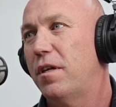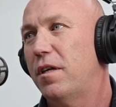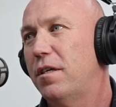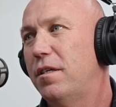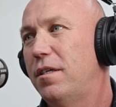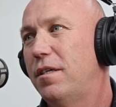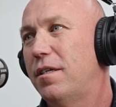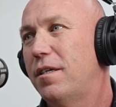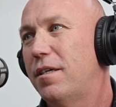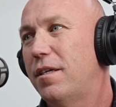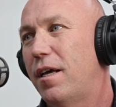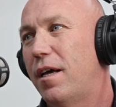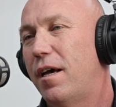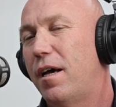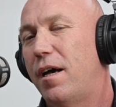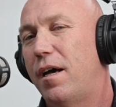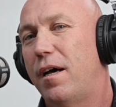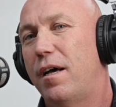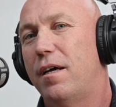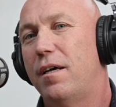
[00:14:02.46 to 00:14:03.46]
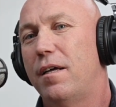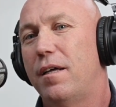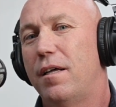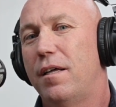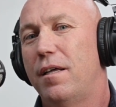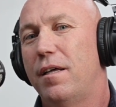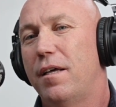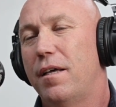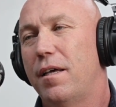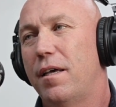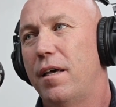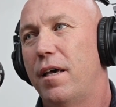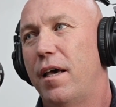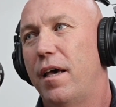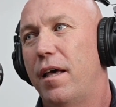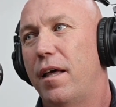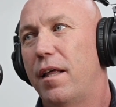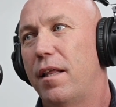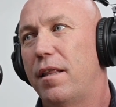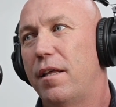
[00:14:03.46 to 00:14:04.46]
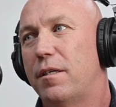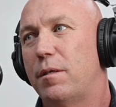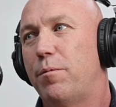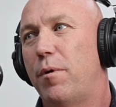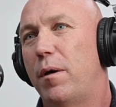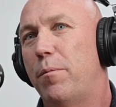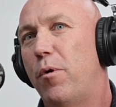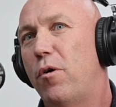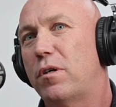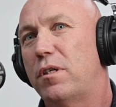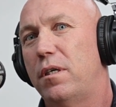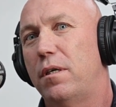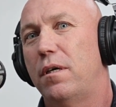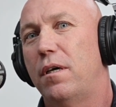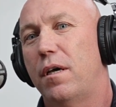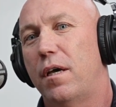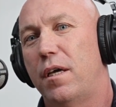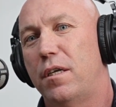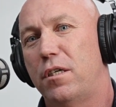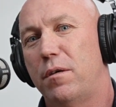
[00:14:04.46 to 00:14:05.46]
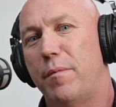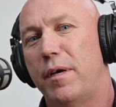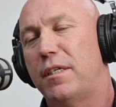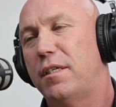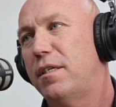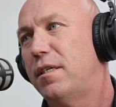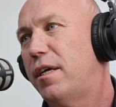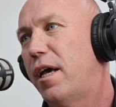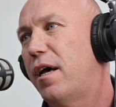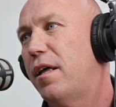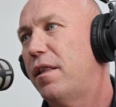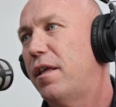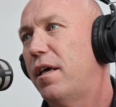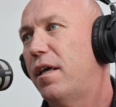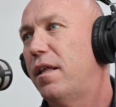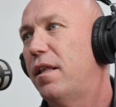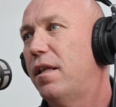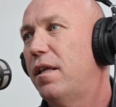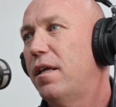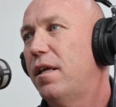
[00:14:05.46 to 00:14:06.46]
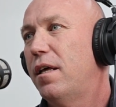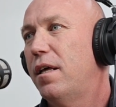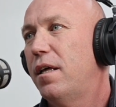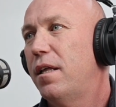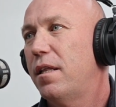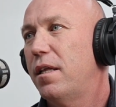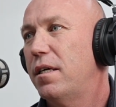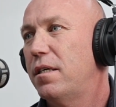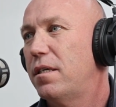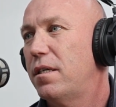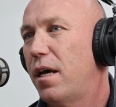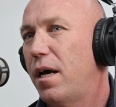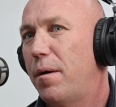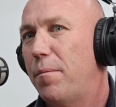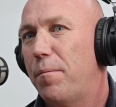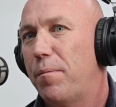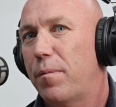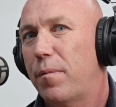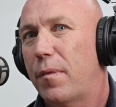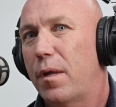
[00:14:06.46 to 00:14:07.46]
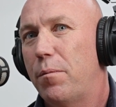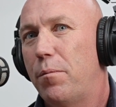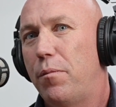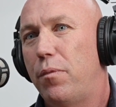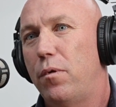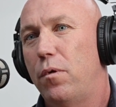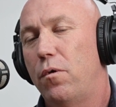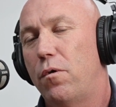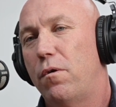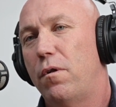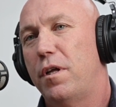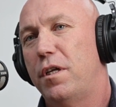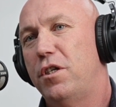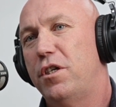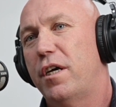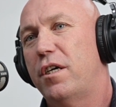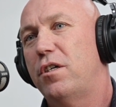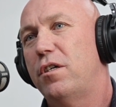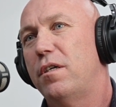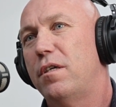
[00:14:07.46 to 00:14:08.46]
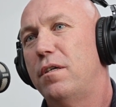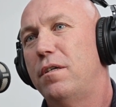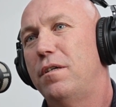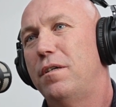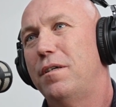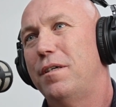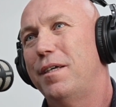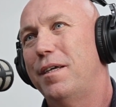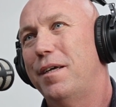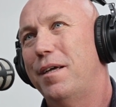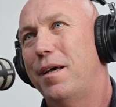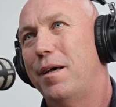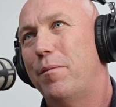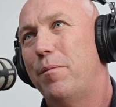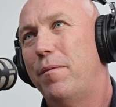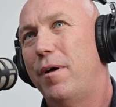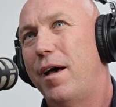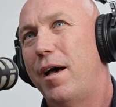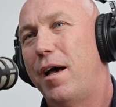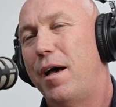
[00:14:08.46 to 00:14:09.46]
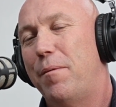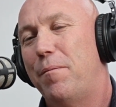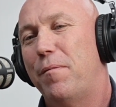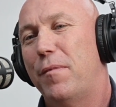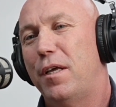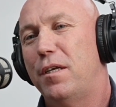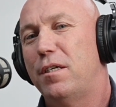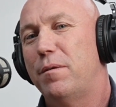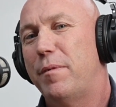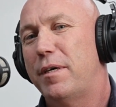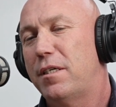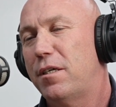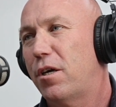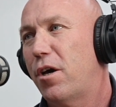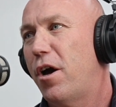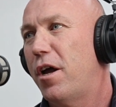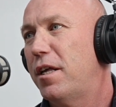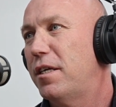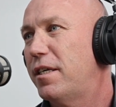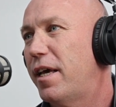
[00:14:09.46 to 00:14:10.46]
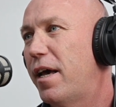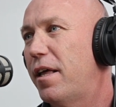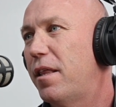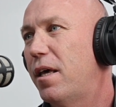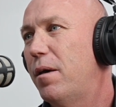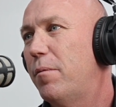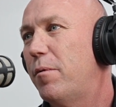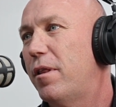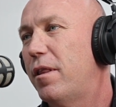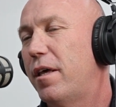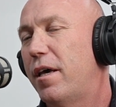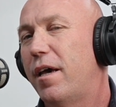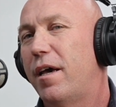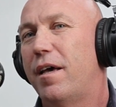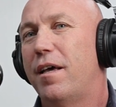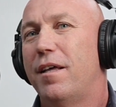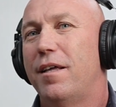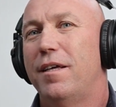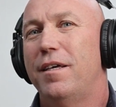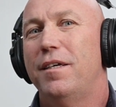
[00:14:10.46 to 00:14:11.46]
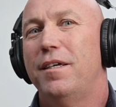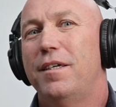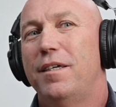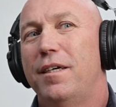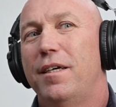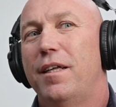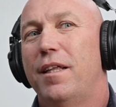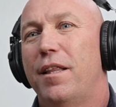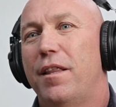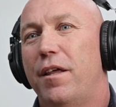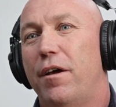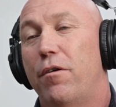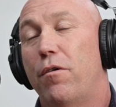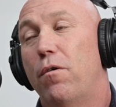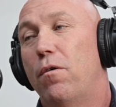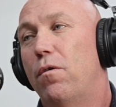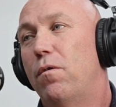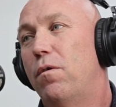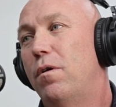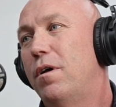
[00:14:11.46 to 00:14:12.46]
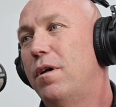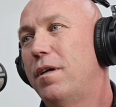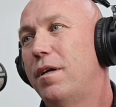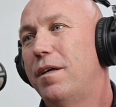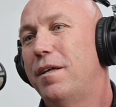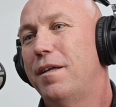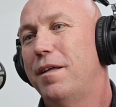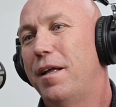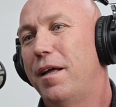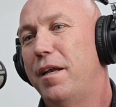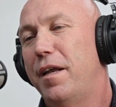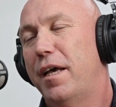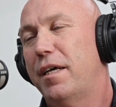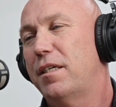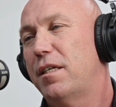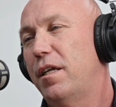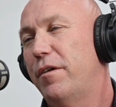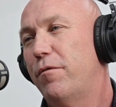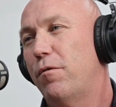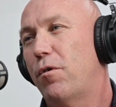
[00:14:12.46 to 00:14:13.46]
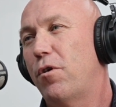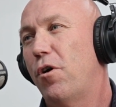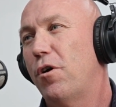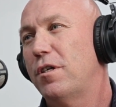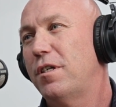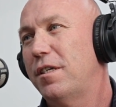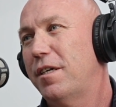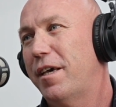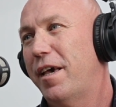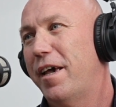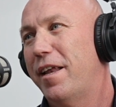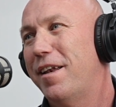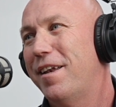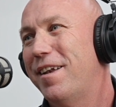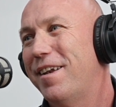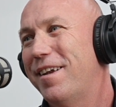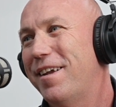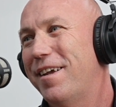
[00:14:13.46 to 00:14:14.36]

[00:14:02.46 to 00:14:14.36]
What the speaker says: it is. There's epoxy intumescents out there. There's pleural injection intumescent coatings out there, but they're all next level costs again.